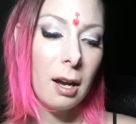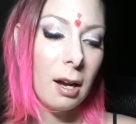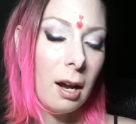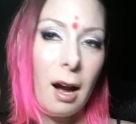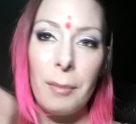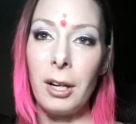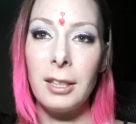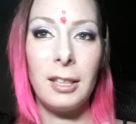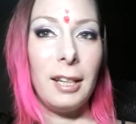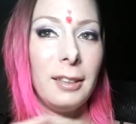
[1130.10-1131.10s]
I'm not
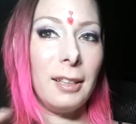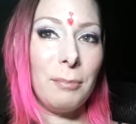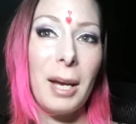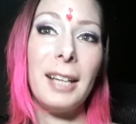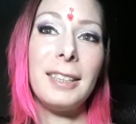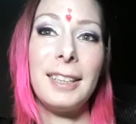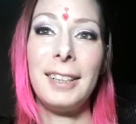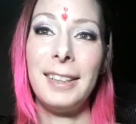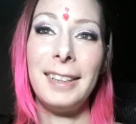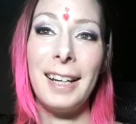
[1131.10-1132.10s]
saying that
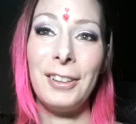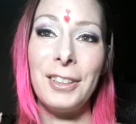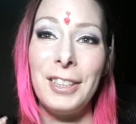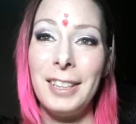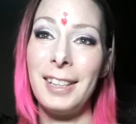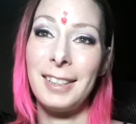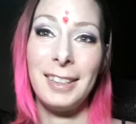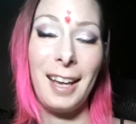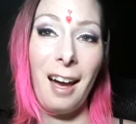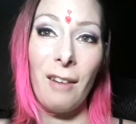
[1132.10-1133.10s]
masculine energy doesn't
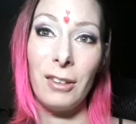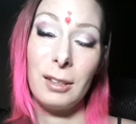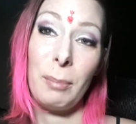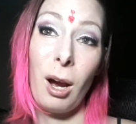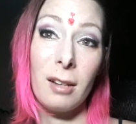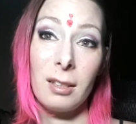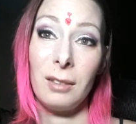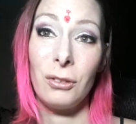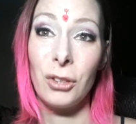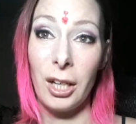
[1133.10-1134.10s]
have its
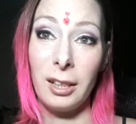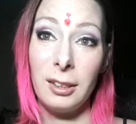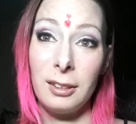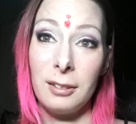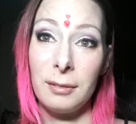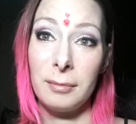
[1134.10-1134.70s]
positive traits.